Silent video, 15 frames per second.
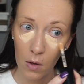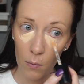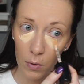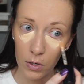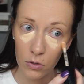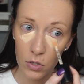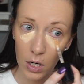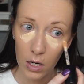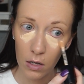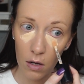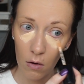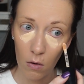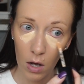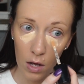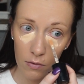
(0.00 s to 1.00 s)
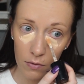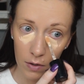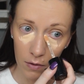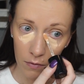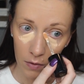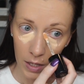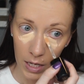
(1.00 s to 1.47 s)
when you try to go off
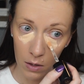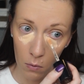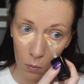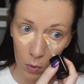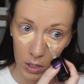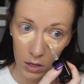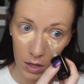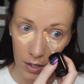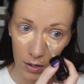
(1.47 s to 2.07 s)
of like what